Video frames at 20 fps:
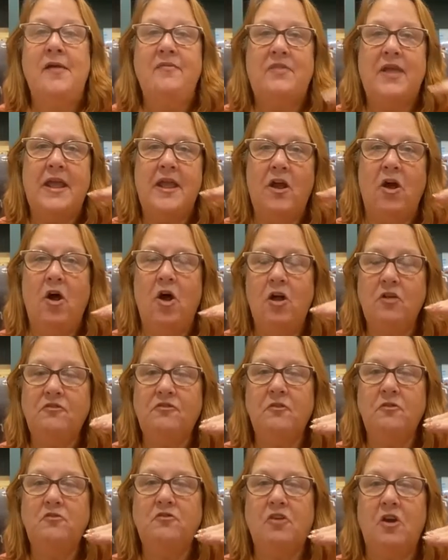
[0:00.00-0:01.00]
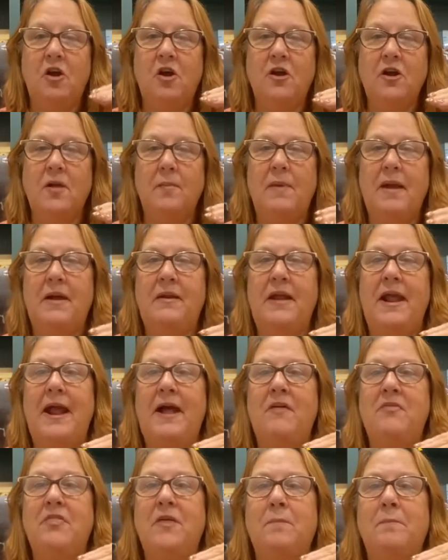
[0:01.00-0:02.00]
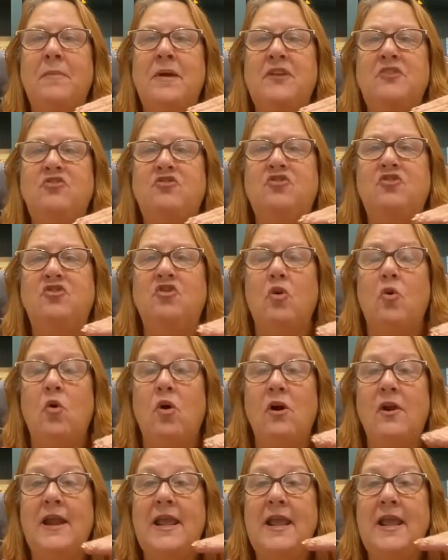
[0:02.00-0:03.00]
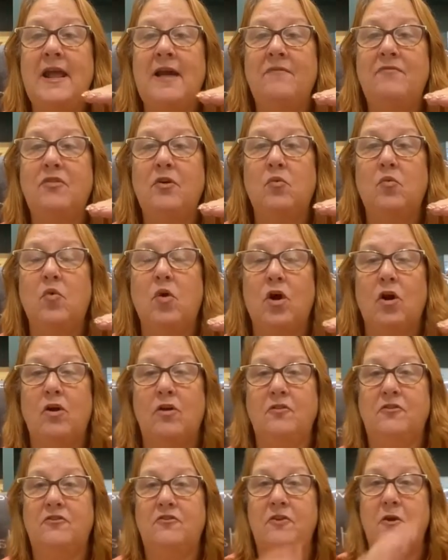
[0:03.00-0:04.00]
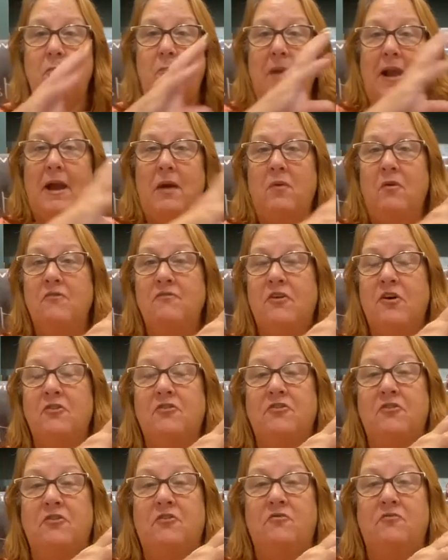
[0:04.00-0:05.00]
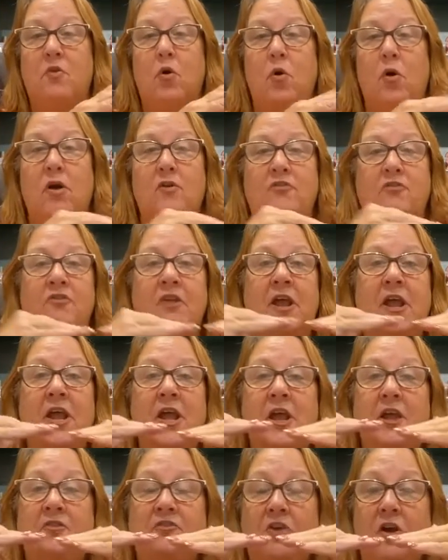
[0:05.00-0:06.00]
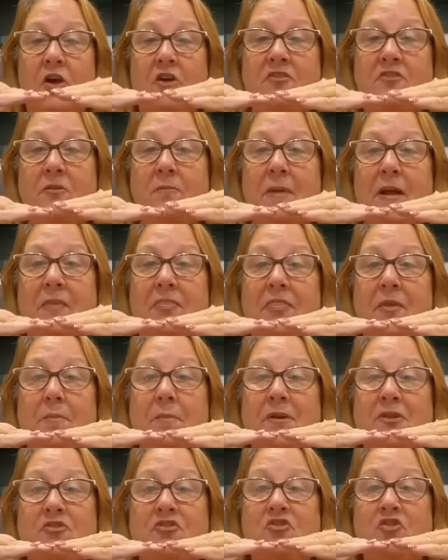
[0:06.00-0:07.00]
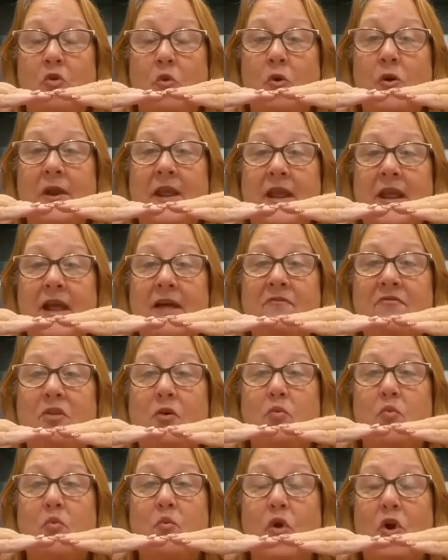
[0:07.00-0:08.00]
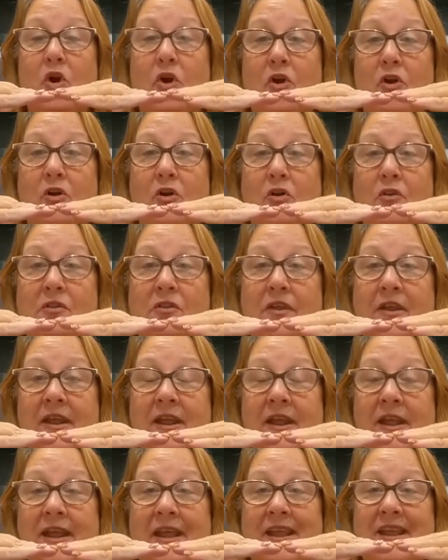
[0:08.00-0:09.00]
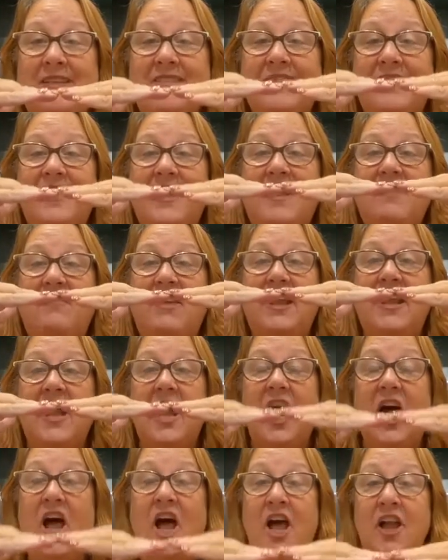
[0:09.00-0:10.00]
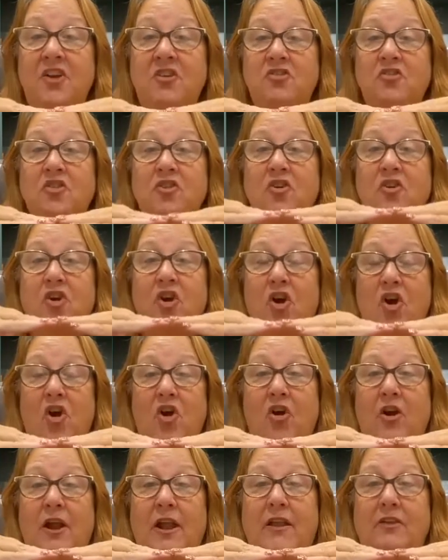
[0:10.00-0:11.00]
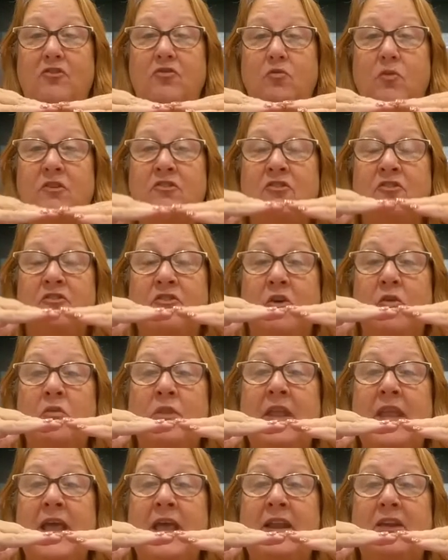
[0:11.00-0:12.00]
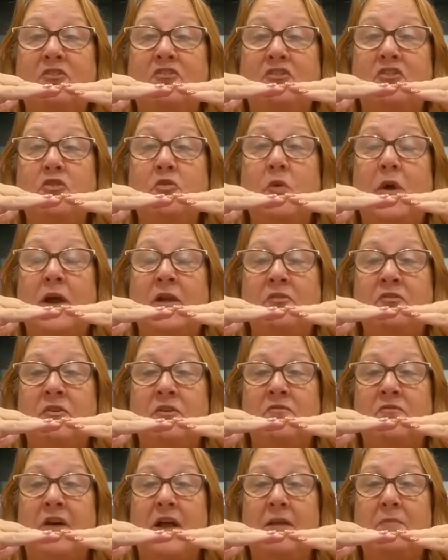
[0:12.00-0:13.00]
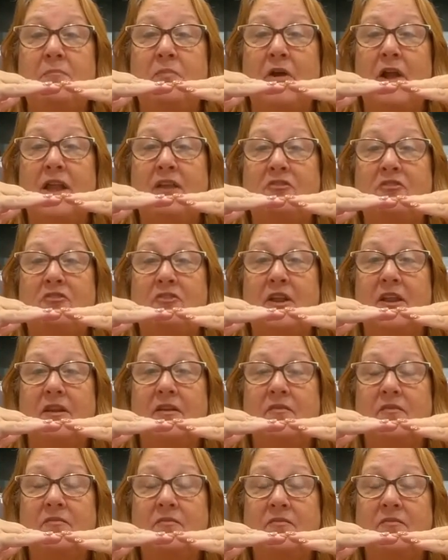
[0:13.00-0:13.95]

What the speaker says: They also talk about how the majority of the world, so Power versus Force talks about the majority of the world is living under courage, which is only at a 200 vibration.